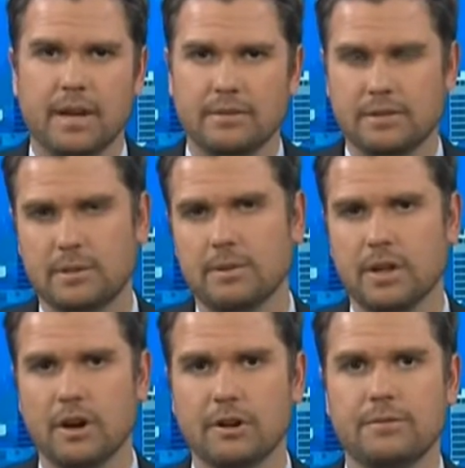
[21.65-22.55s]
kind of some of
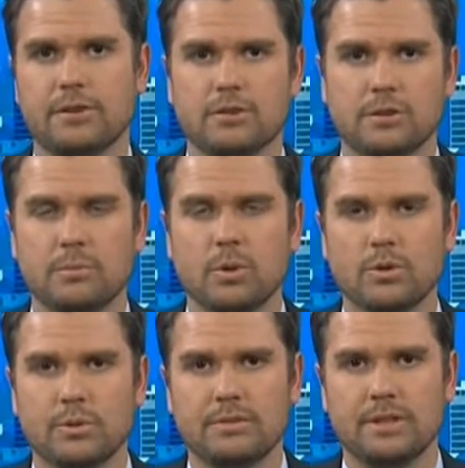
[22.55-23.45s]
the artificial
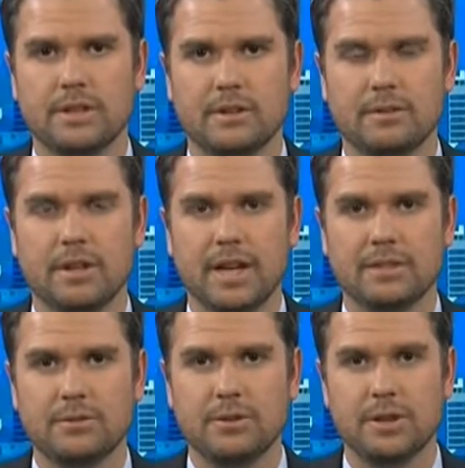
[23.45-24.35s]
supports we've seen over the
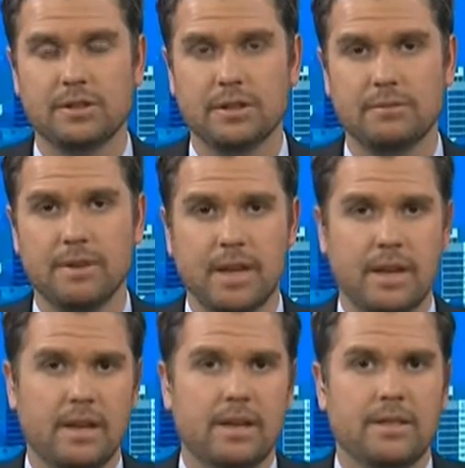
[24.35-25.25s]
last few years that
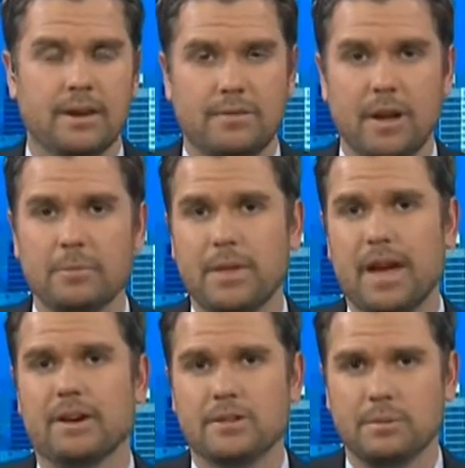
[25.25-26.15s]
have helped
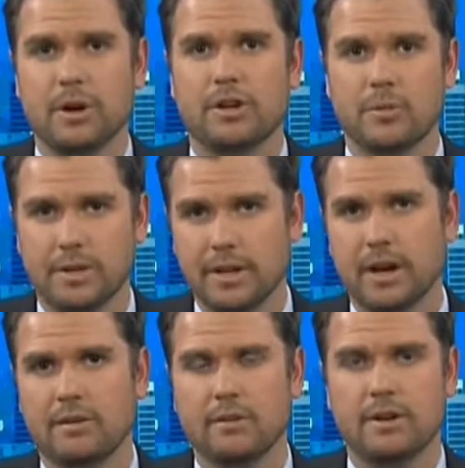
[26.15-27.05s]
the housing market
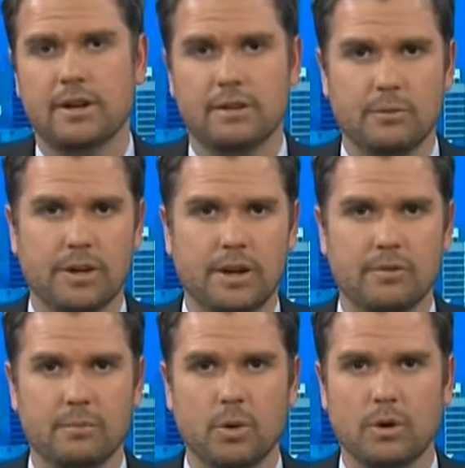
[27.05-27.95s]

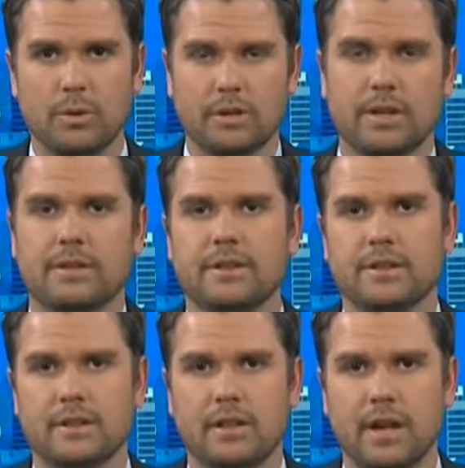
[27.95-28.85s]
recover more quickly, I
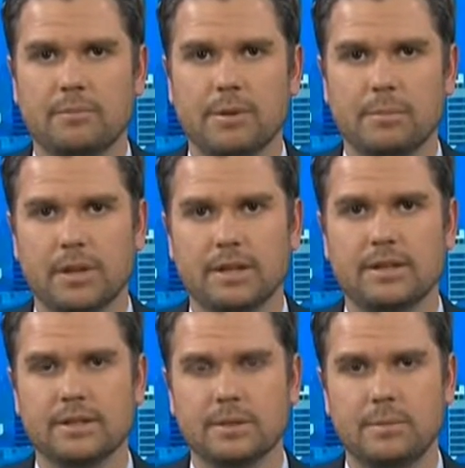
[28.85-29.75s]
think, than a lot of people
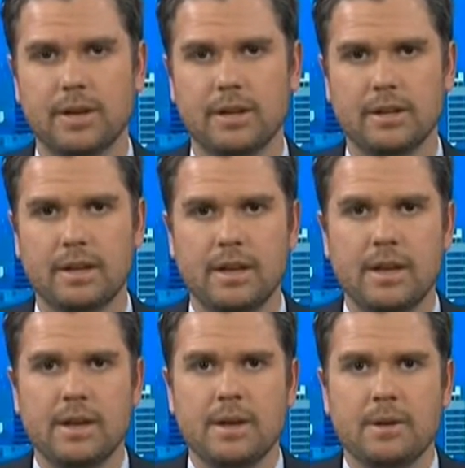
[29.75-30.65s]
anticipated.
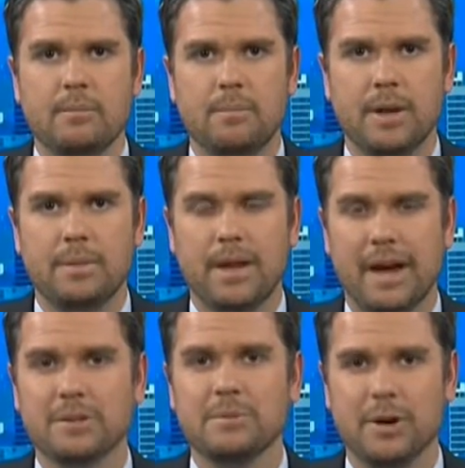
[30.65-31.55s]
But the
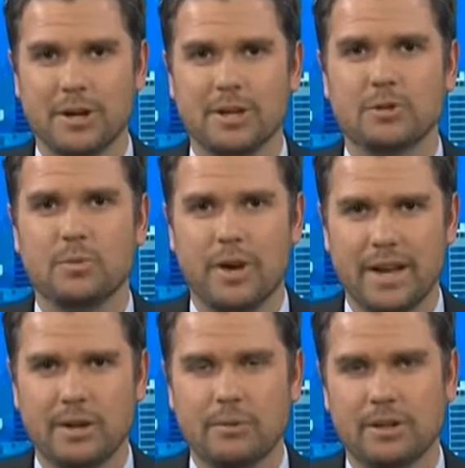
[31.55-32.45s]
housing market is
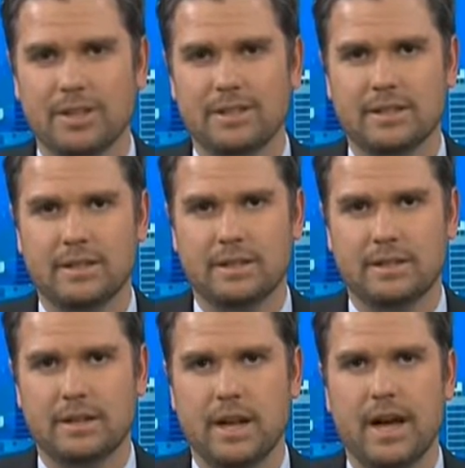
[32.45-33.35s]
ready really
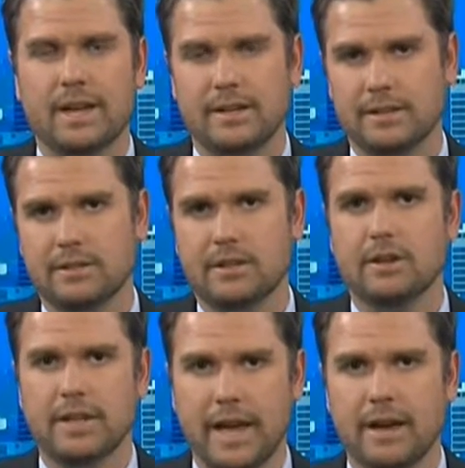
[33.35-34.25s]
to not
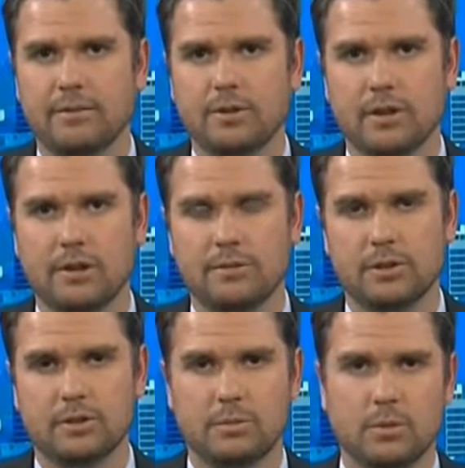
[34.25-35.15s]
necessarily have those
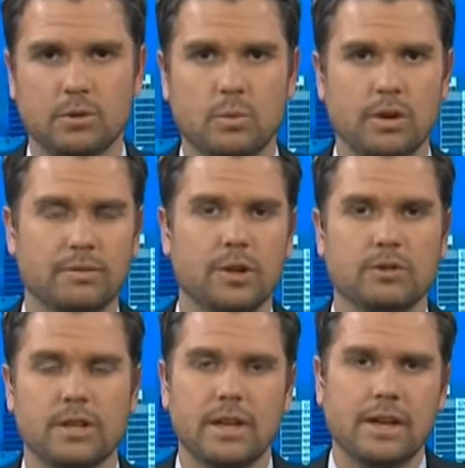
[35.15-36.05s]
artificial supports. One of
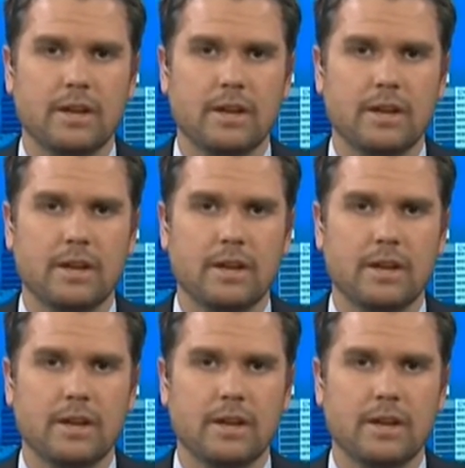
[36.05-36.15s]
those